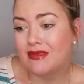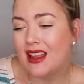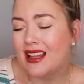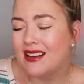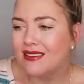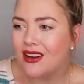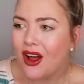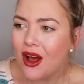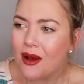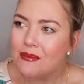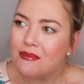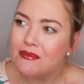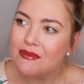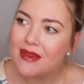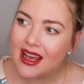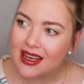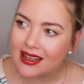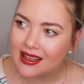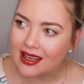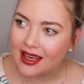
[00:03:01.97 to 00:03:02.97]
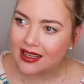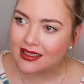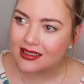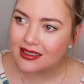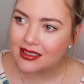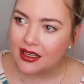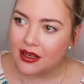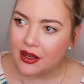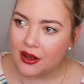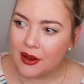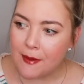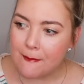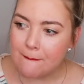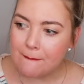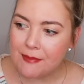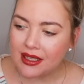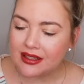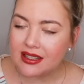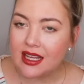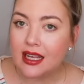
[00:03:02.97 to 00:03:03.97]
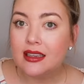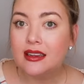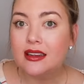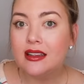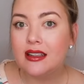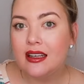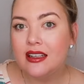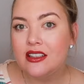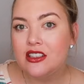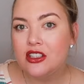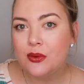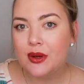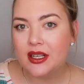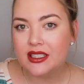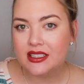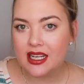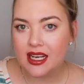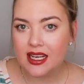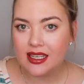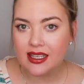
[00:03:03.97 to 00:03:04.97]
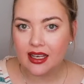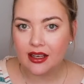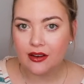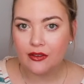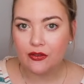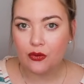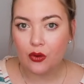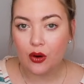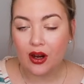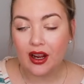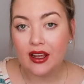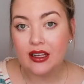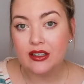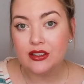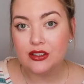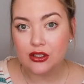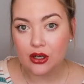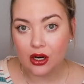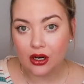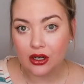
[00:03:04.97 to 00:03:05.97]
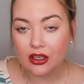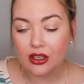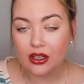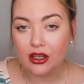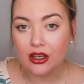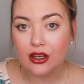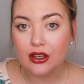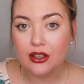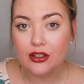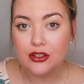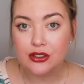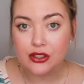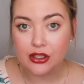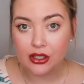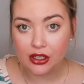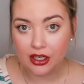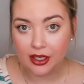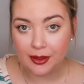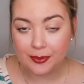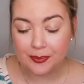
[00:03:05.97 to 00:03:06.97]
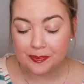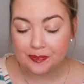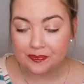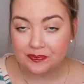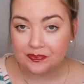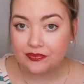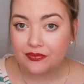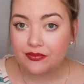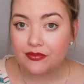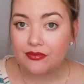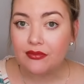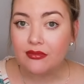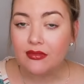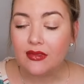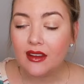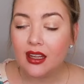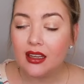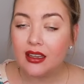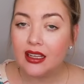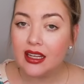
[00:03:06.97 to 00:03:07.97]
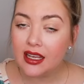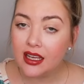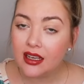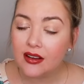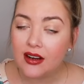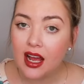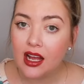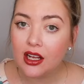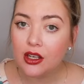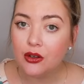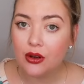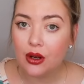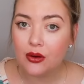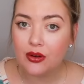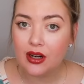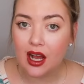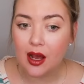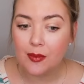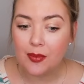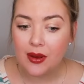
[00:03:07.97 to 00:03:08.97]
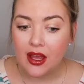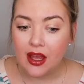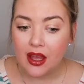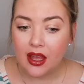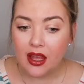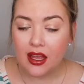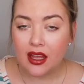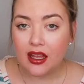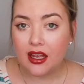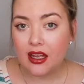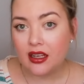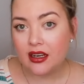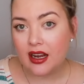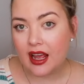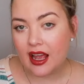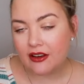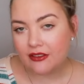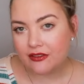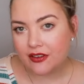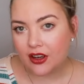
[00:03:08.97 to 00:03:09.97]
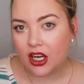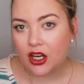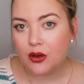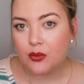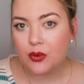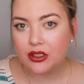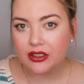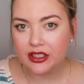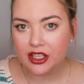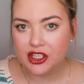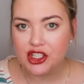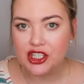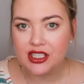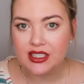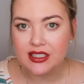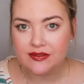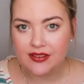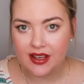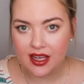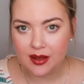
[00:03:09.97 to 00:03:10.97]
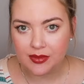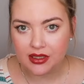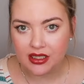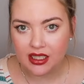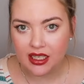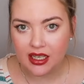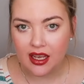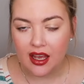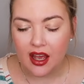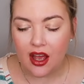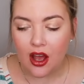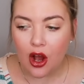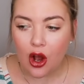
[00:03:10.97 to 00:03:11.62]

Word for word: that not make it, but that lead to it taking for a darker turn. Ian had grown up in a very religious family,